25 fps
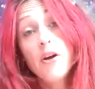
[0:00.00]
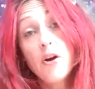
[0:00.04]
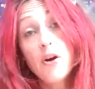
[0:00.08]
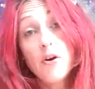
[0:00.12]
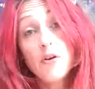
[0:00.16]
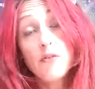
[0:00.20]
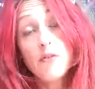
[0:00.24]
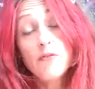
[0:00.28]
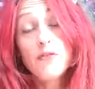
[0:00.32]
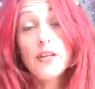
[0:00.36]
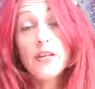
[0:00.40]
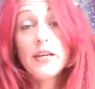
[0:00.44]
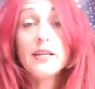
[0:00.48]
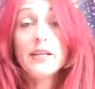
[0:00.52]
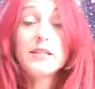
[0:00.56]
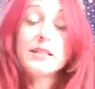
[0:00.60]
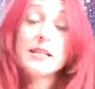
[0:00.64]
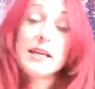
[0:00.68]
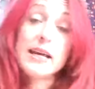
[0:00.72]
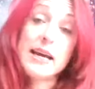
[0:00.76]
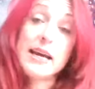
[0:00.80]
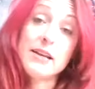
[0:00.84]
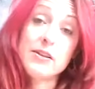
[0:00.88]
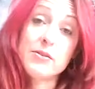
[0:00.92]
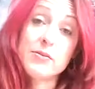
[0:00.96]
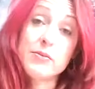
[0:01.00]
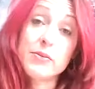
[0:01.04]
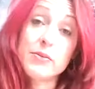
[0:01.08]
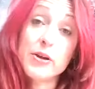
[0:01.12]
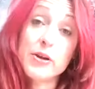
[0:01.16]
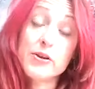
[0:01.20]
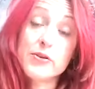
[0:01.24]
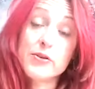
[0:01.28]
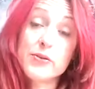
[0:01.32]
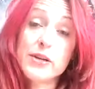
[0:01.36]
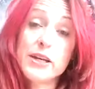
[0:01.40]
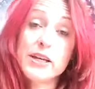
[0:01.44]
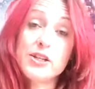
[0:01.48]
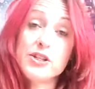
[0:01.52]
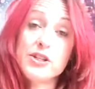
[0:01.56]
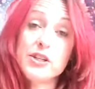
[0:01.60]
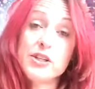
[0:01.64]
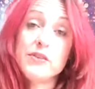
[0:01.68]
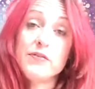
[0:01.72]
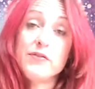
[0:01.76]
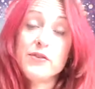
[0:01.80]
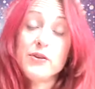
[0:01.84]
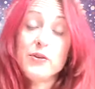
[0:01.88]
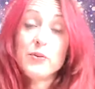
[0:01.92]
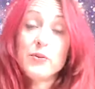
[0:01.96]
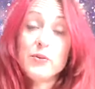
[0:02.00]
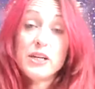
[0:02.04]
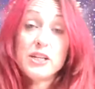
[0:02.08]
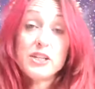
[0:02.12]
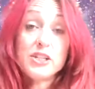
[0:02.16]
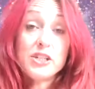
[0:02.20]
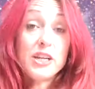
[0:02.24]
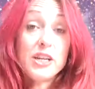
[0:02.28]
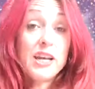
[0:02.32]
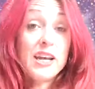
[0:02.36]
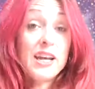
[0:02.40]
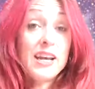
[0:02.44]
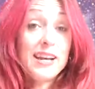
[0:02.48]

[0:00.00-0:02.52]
of this and the co creation if you wish.